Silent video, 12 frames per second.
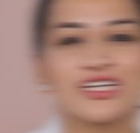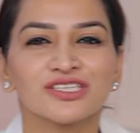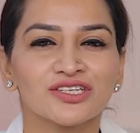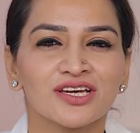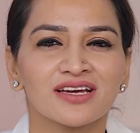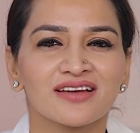
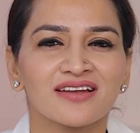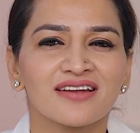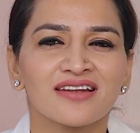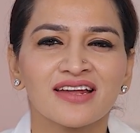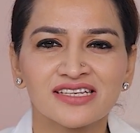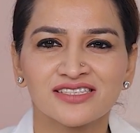Today,
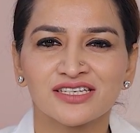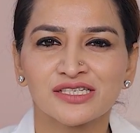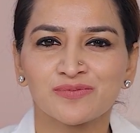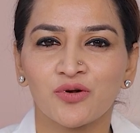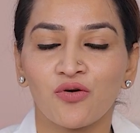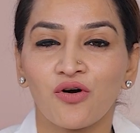let's
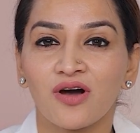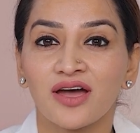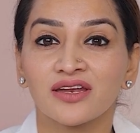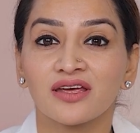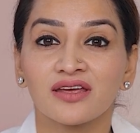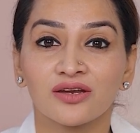explore
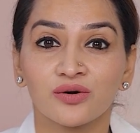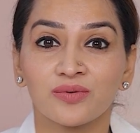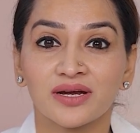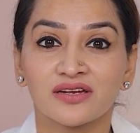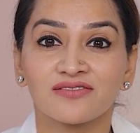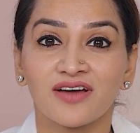an
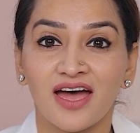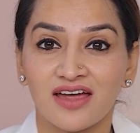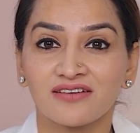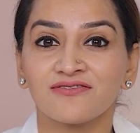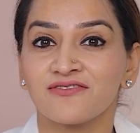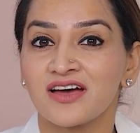innovative
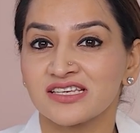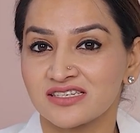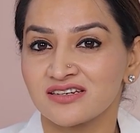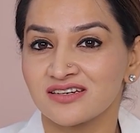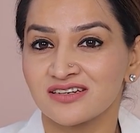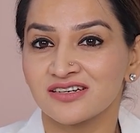and
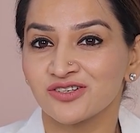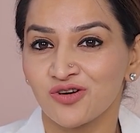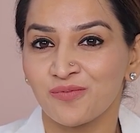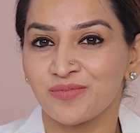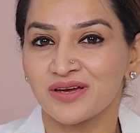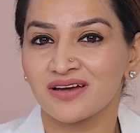fascinating
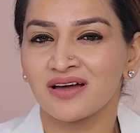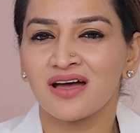topic.